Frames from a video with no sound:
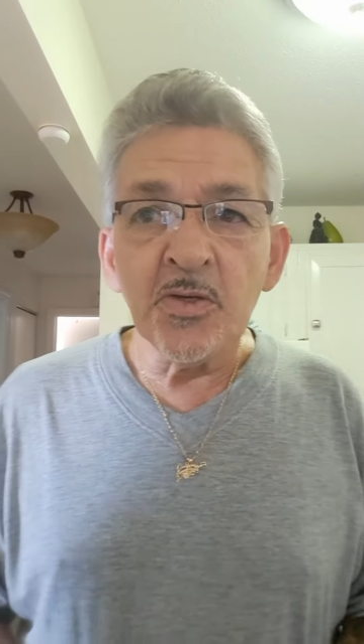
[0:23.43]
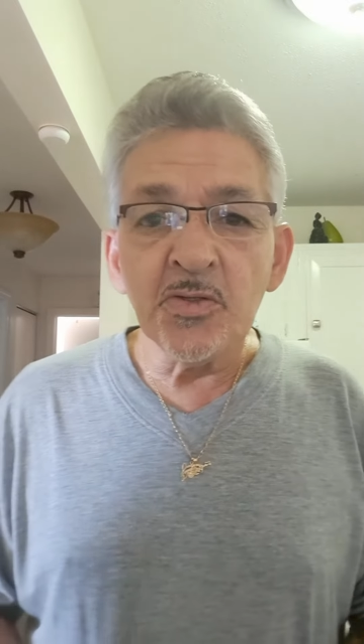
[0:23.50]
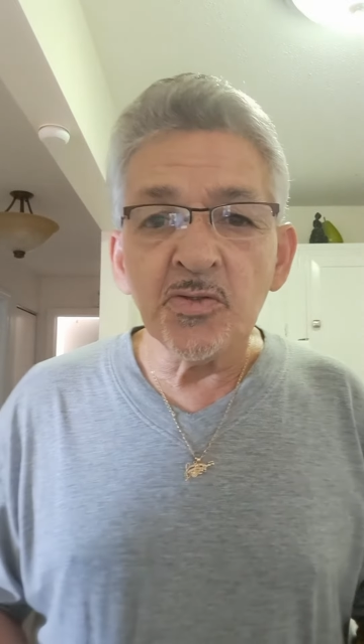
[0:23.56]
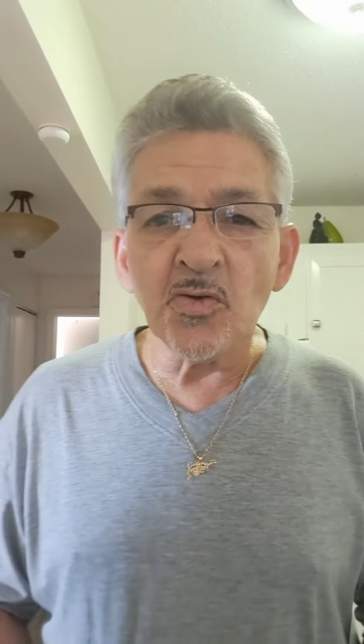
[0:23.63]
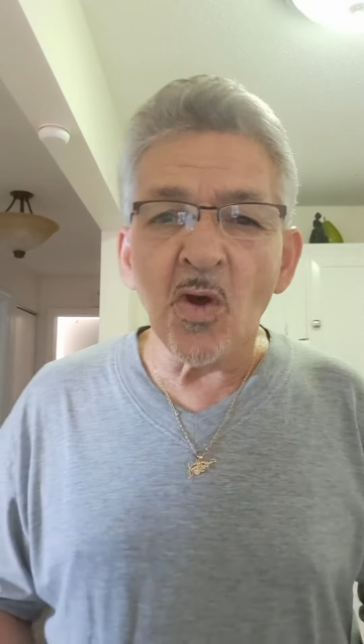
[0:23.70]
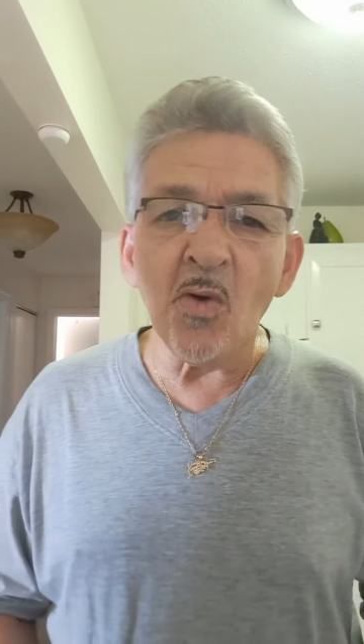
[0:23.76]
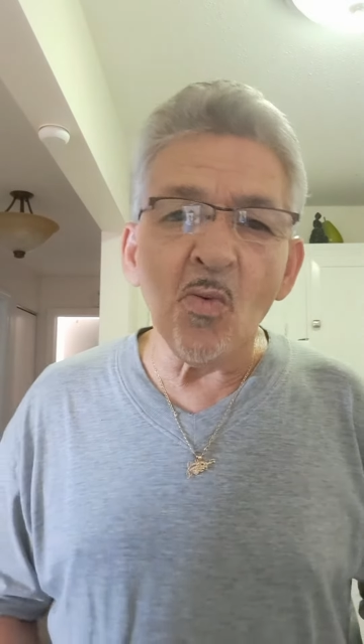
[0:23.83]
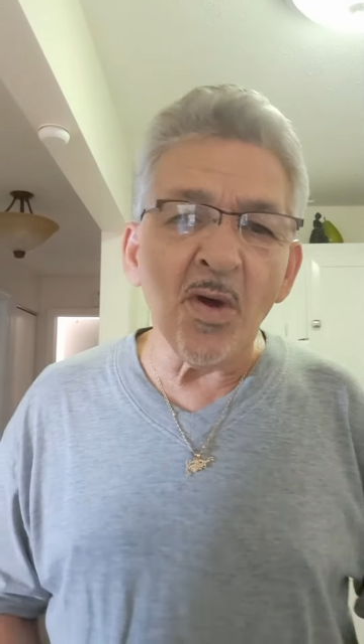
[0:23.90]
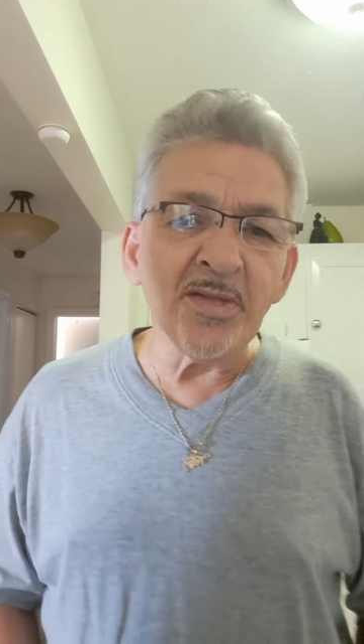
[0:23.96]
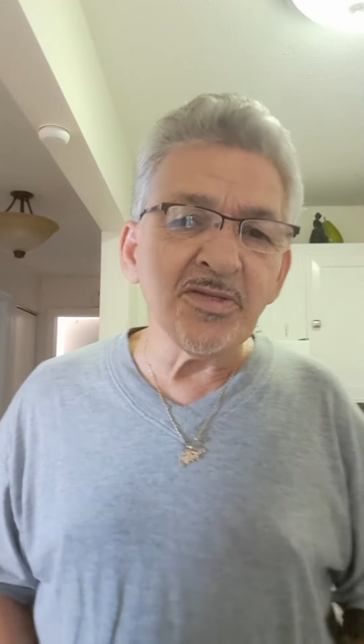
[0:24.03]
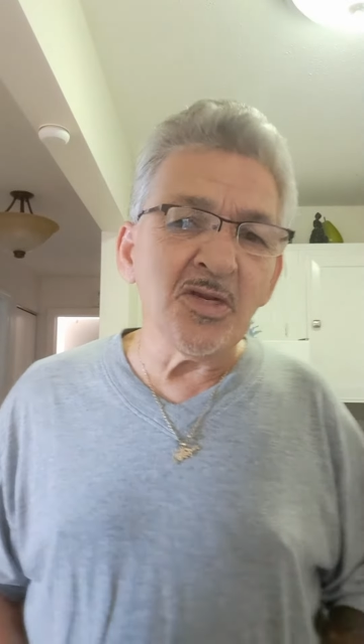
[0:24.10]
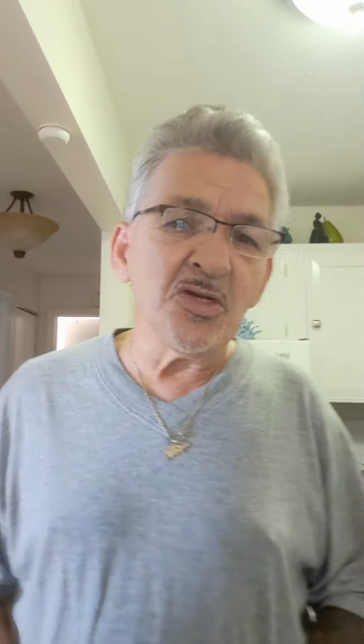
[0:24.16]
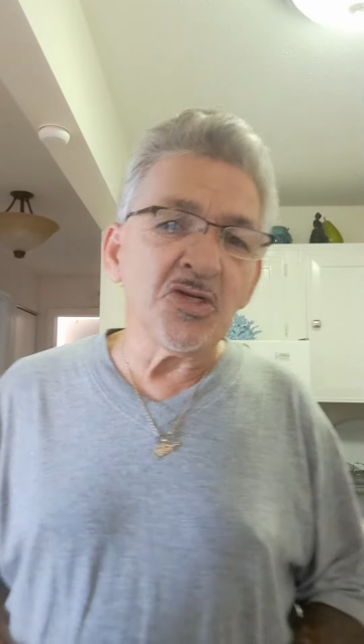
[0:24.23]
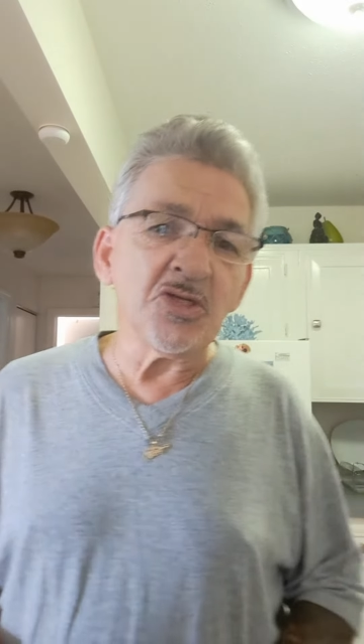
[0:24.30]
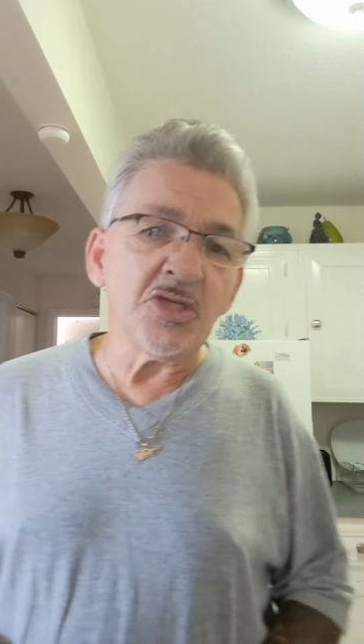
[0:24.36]
So I
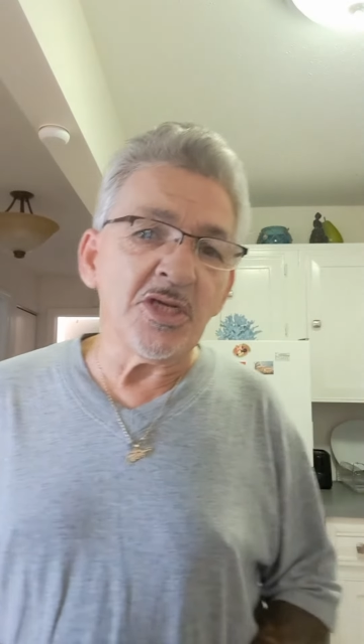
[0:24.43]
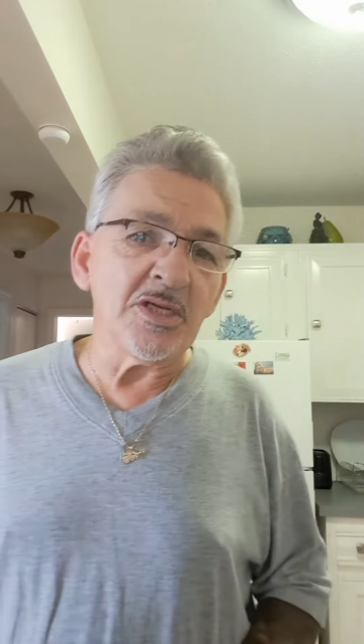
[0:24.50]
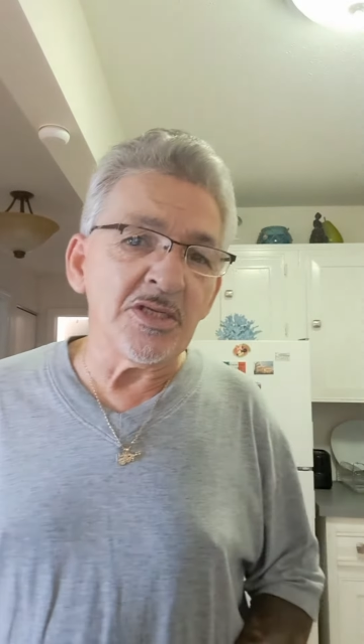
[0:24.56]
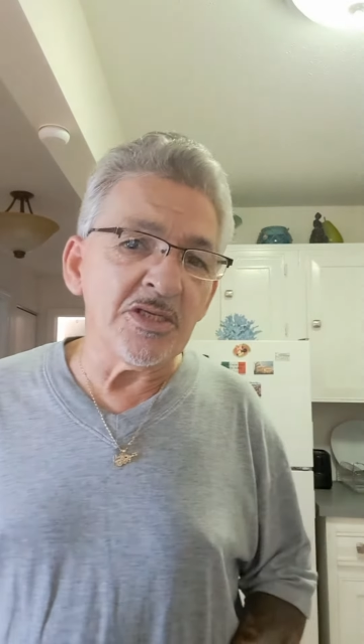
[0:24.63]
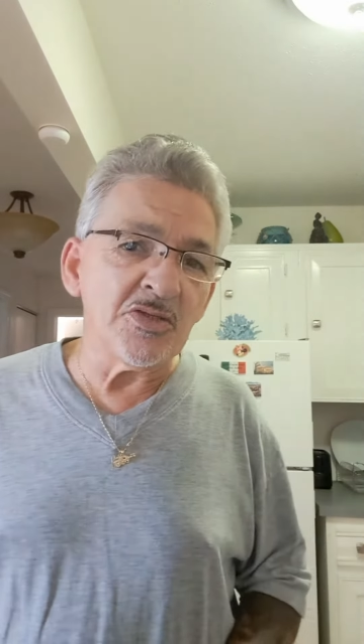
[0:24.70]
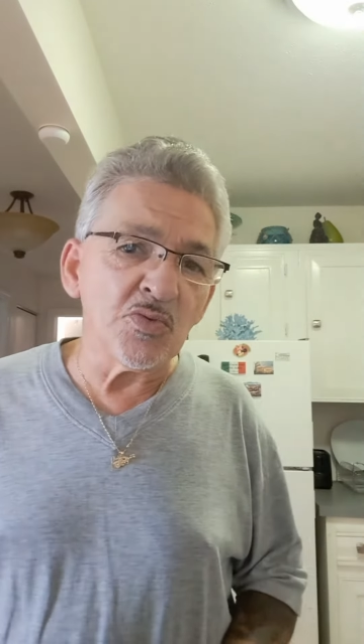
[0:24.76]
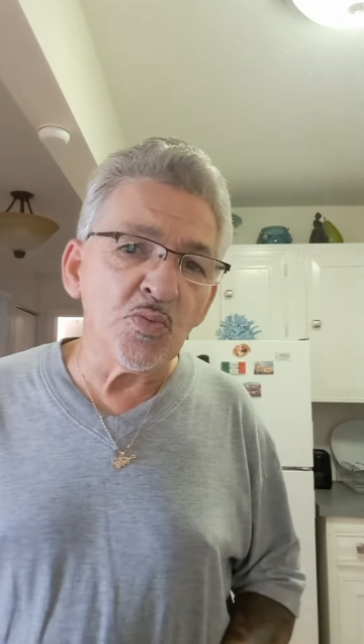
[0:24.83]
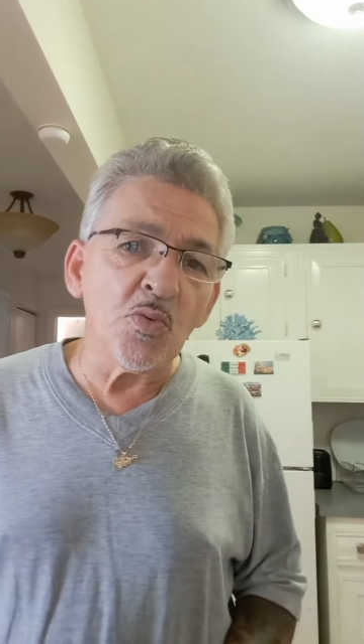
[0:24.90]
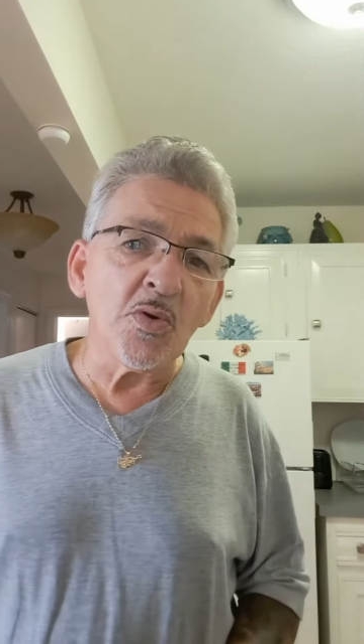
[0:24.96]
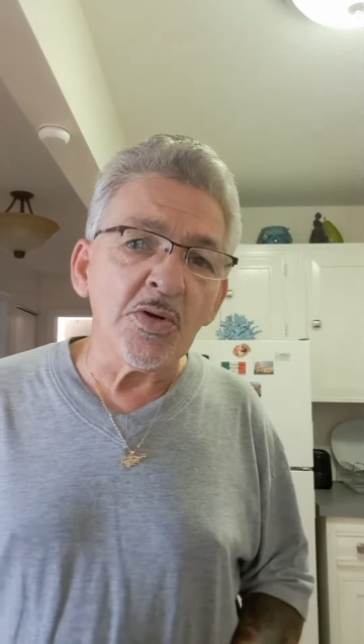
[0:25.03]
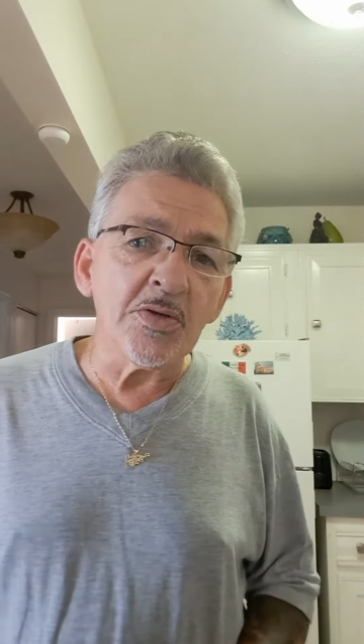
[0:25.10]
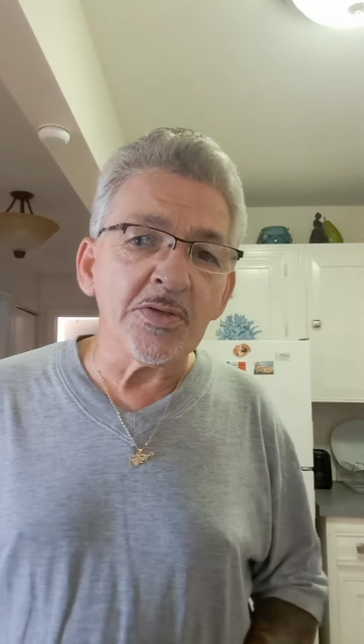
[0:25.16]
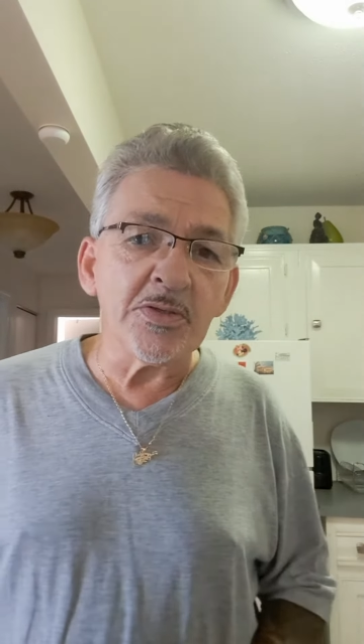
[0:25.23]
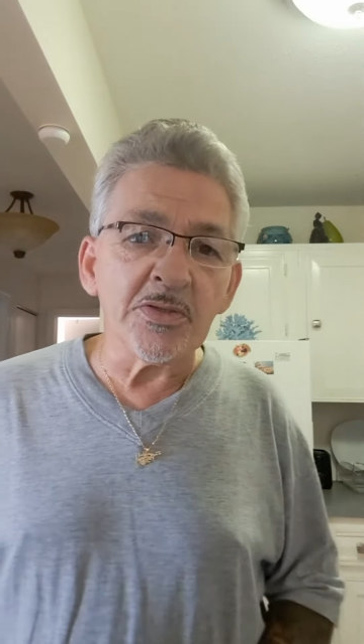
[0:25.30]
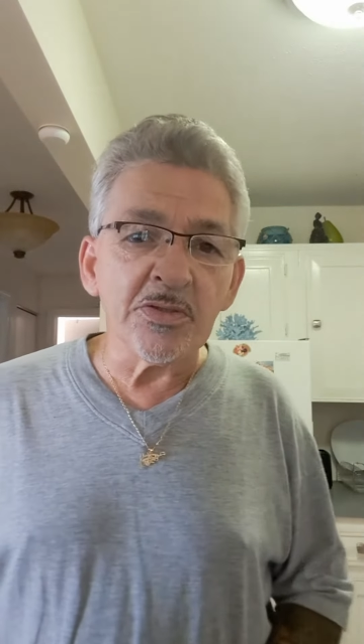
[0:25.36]
wanted to share these
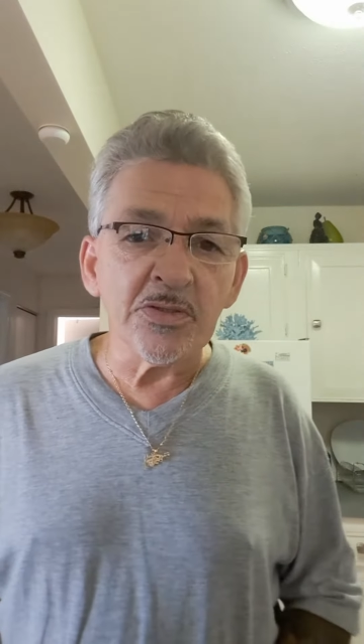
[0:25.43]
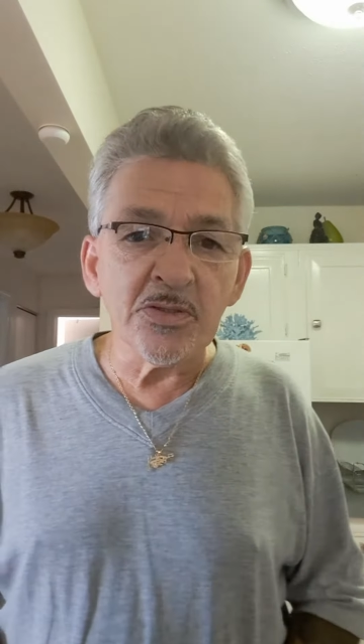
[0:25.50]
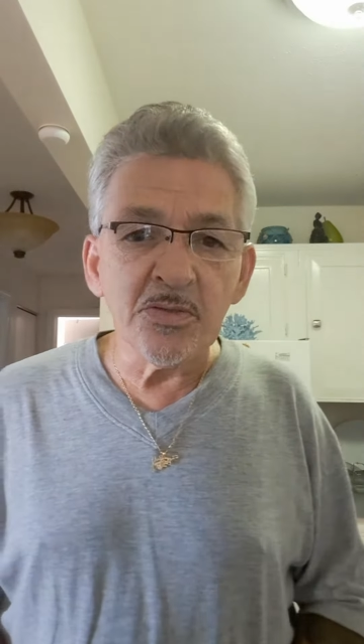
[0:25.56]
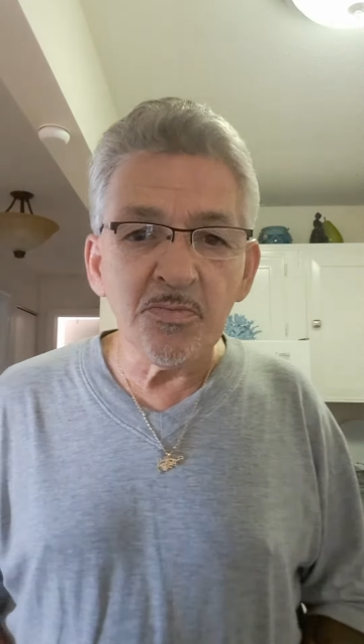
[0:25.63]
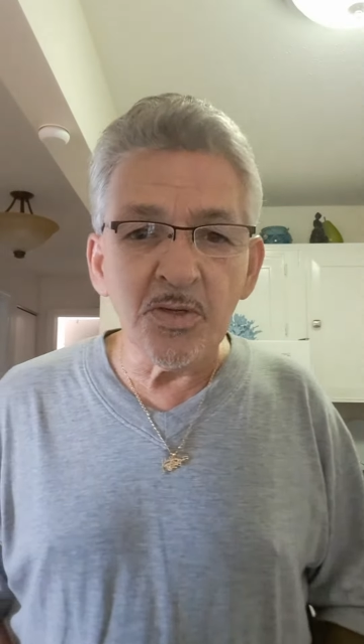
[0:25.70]
words